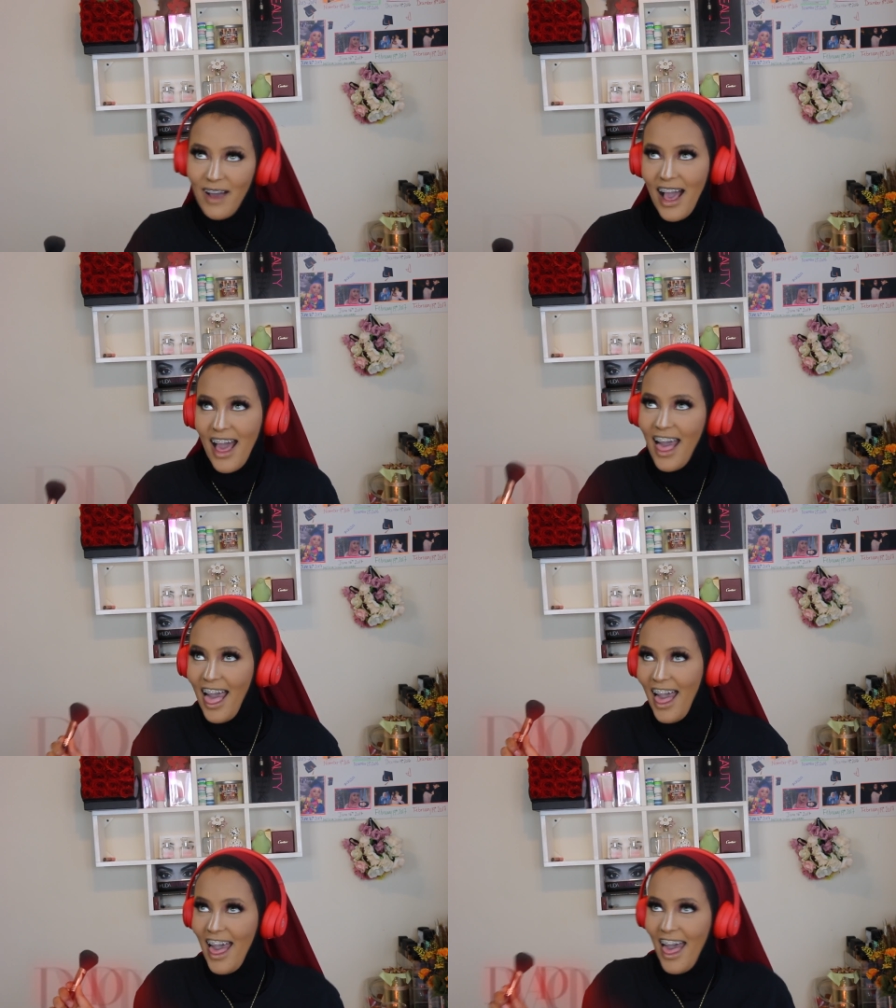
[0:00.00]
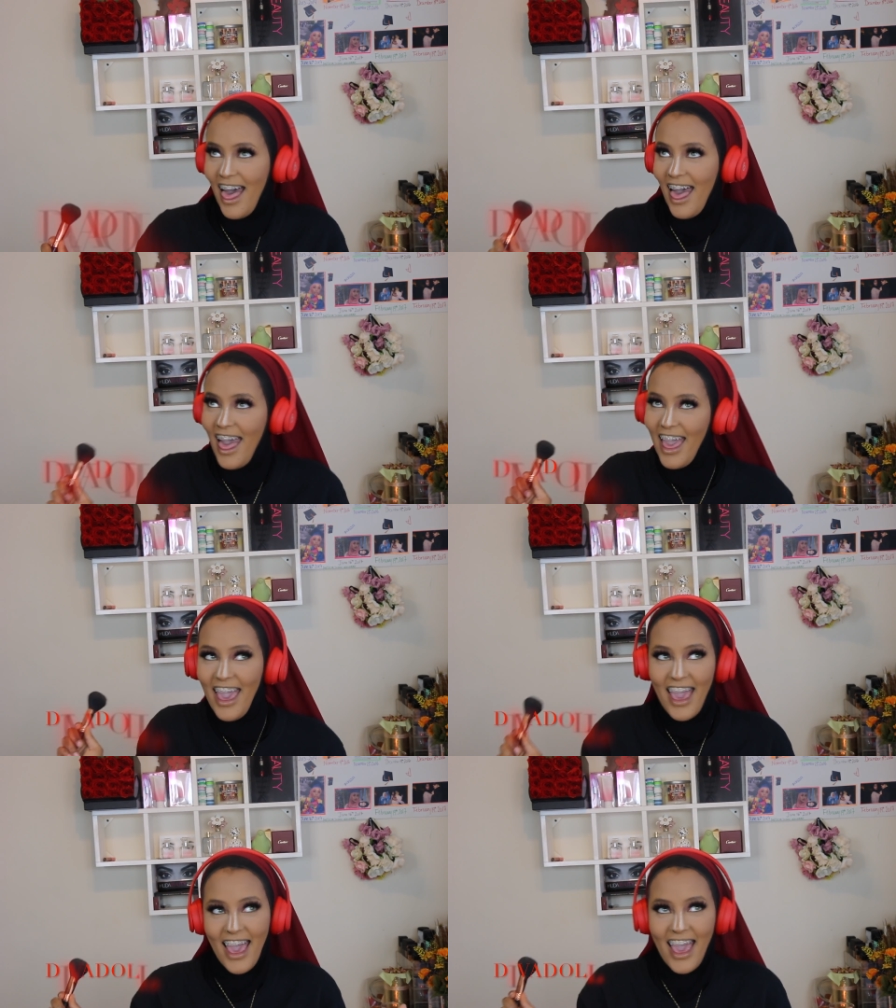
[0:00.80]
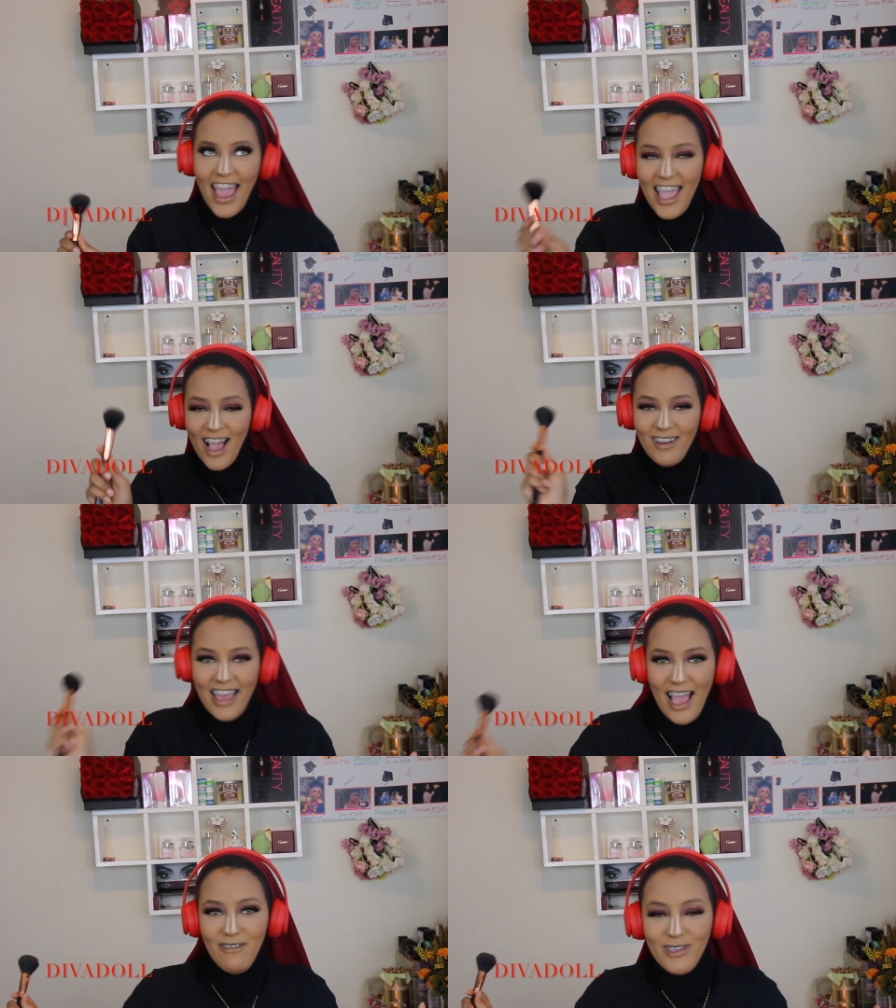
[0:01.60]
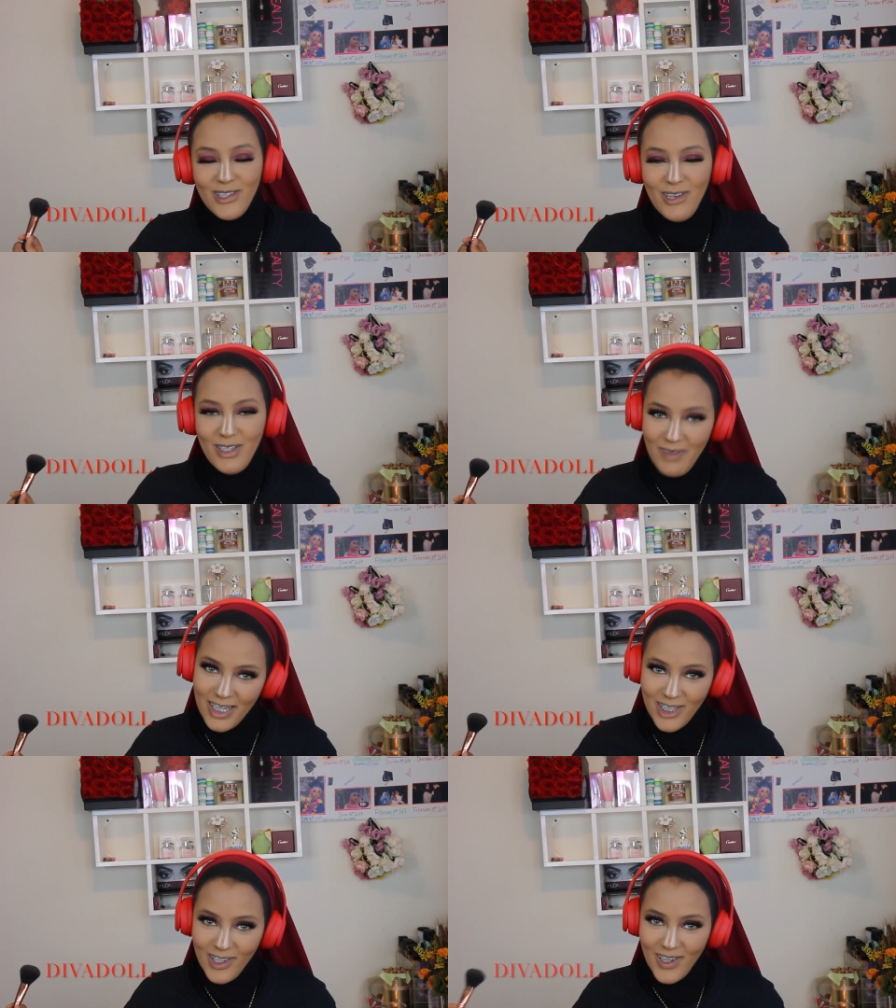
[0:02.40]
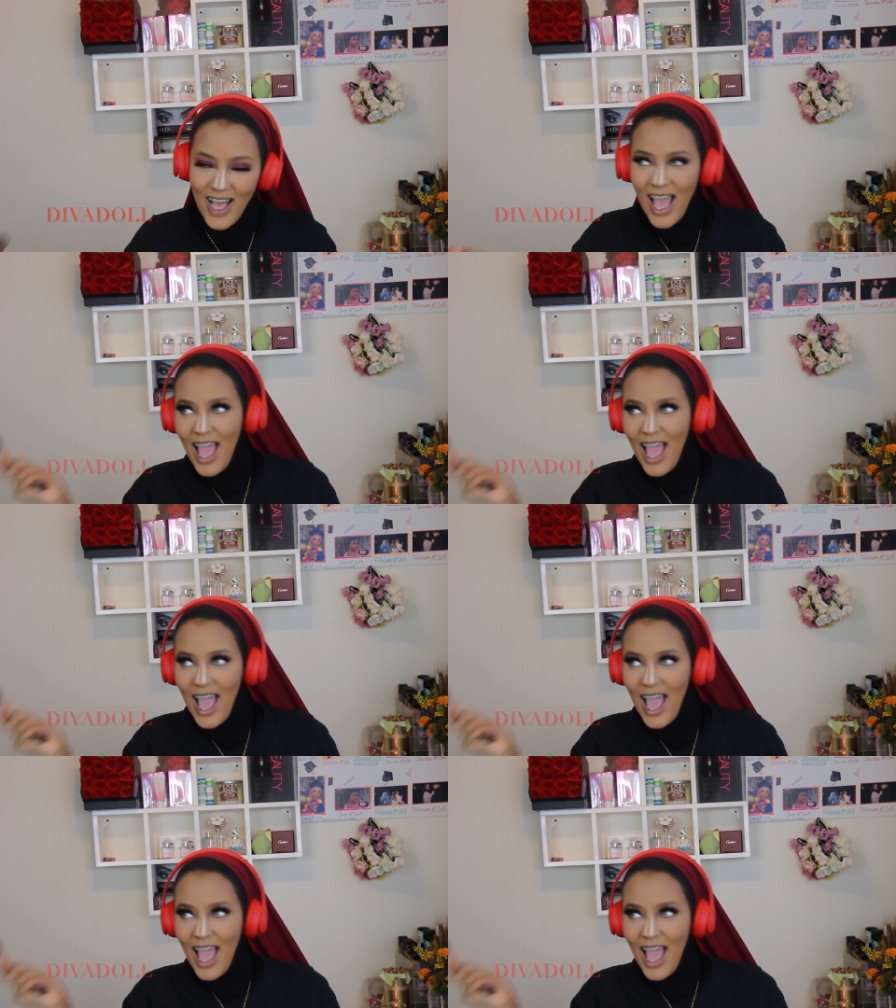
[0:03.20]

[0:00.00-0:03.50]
Aha! Hey, okay, I feel so special.